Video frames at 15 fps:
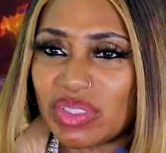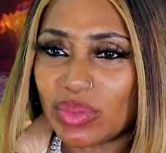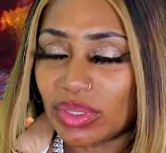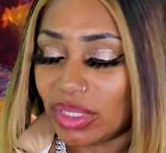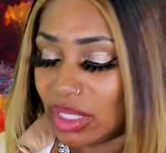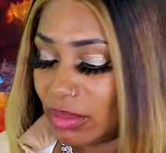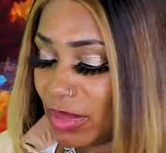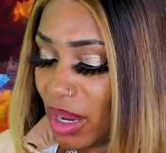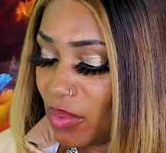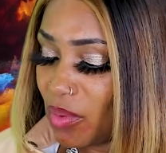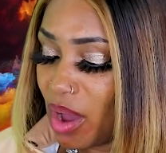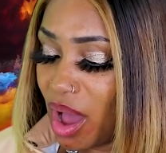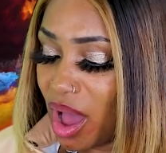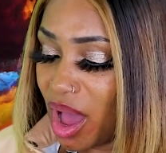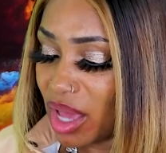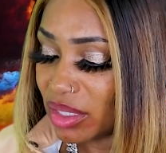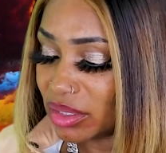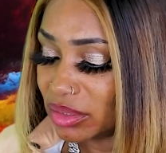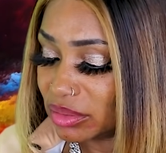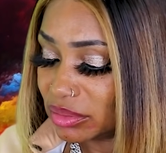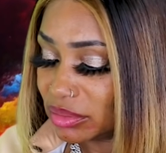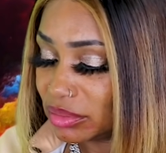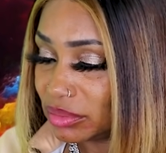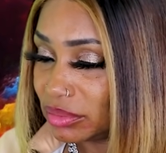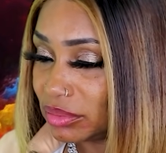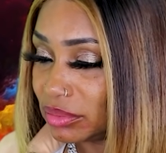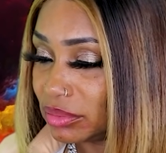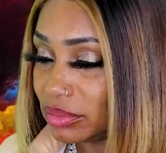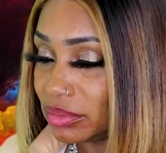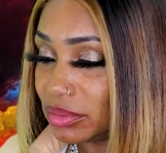drink none of my water.
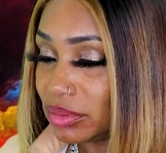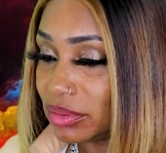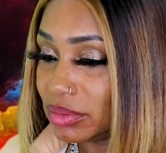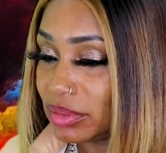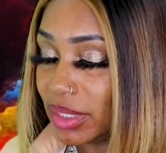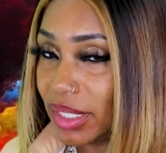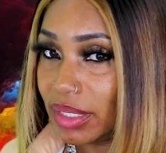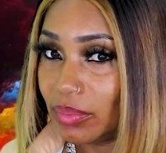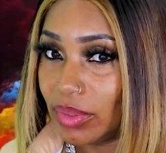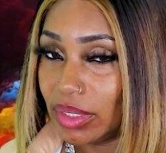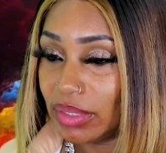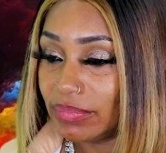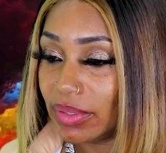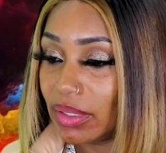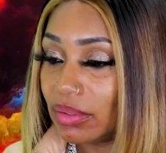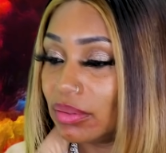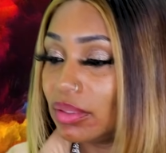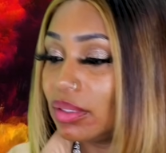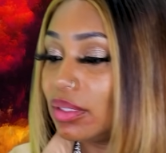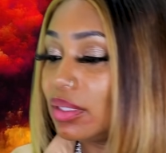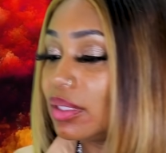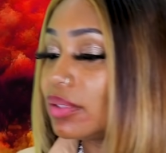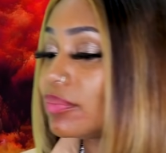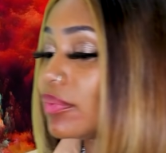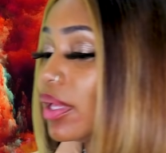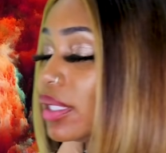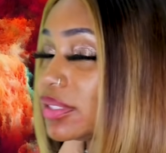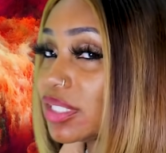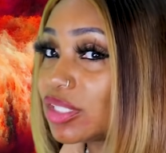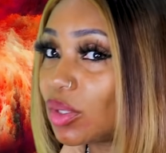And it wouldn't even up.
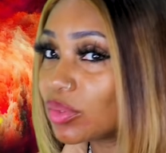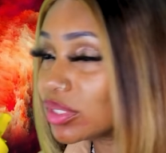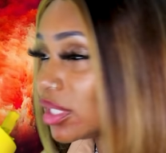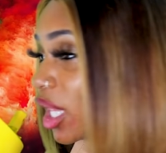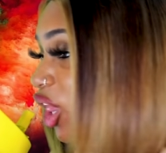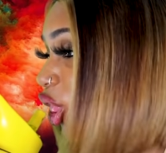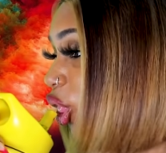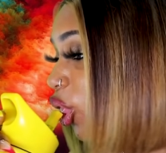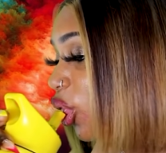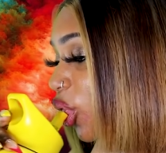I just noticed that.